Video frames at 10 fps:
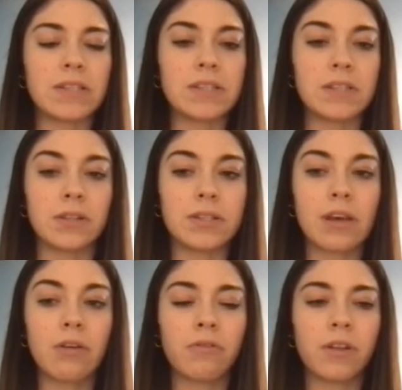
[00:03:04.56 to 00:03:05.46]
this
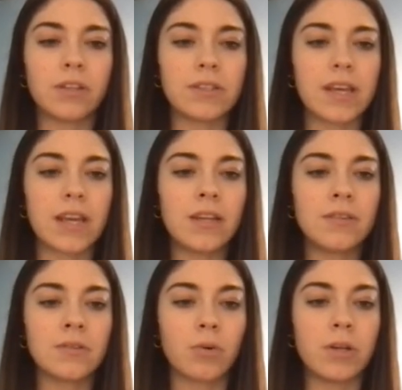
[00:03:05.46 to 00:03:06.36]
yourself in your
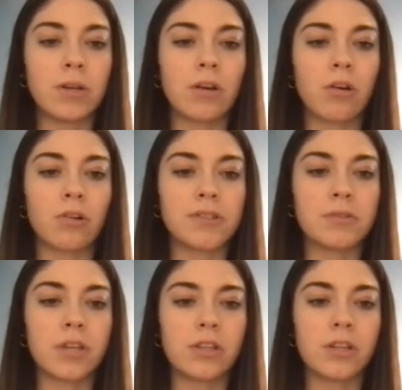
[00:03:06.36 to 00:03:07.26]
settings, or you can also
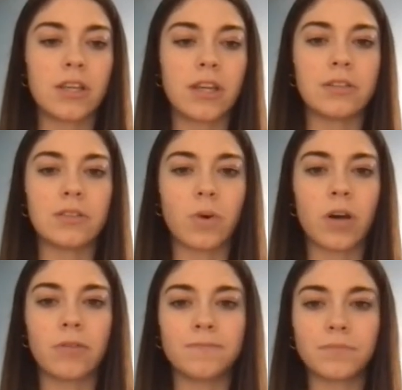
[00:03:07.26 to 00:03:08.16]
change it here as
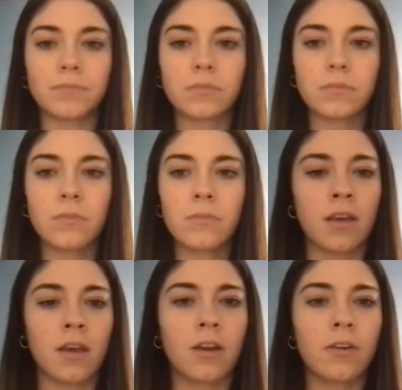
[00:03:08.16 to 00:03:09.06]
well.
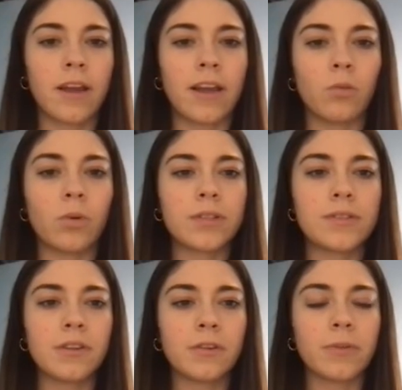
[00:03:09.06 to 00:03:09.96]
All right,
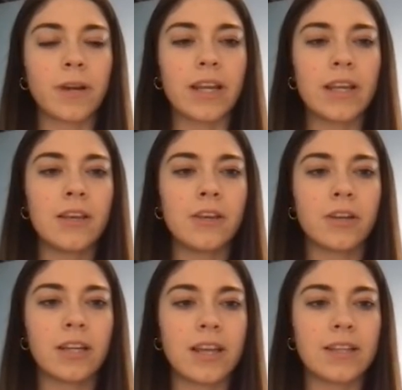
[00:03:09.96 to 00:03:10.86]
once you're ready, you're
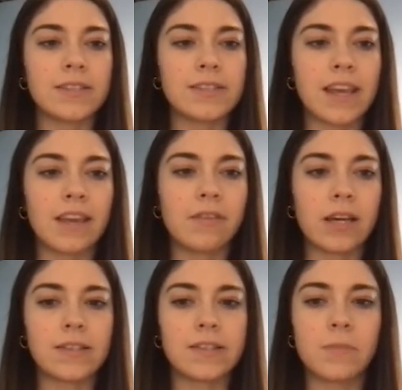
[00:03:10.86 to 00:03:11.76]
going to hit Save
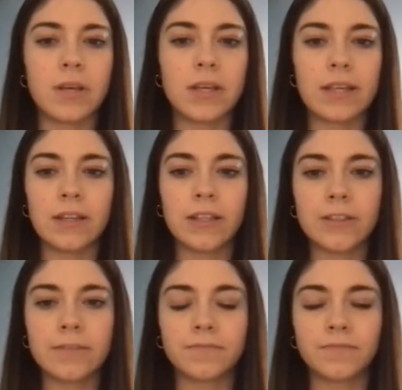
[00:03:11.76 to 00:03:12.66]
Estimate here.